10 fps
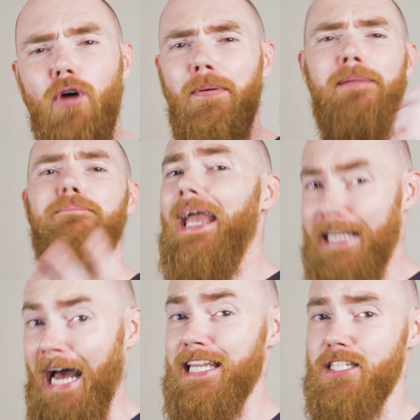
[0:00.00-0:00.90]
while being
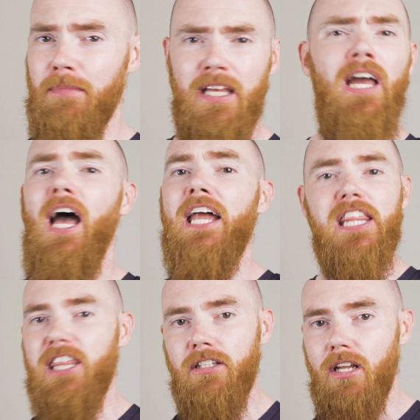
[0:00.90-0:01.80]
paid handsomely and
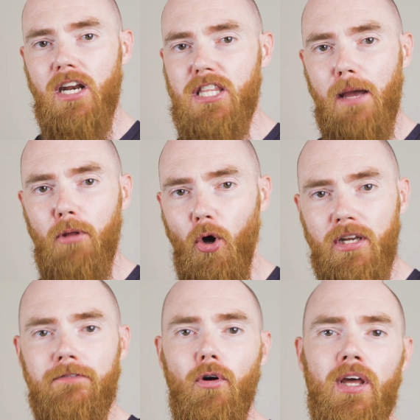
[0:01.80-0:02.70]
thunderously
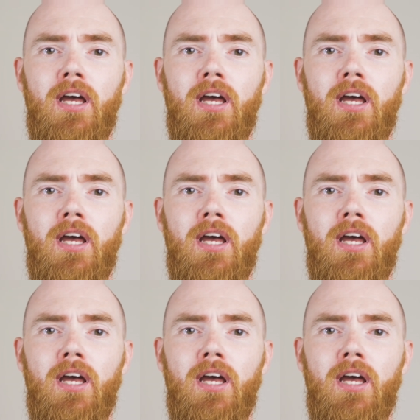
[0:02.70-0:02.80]
applauded for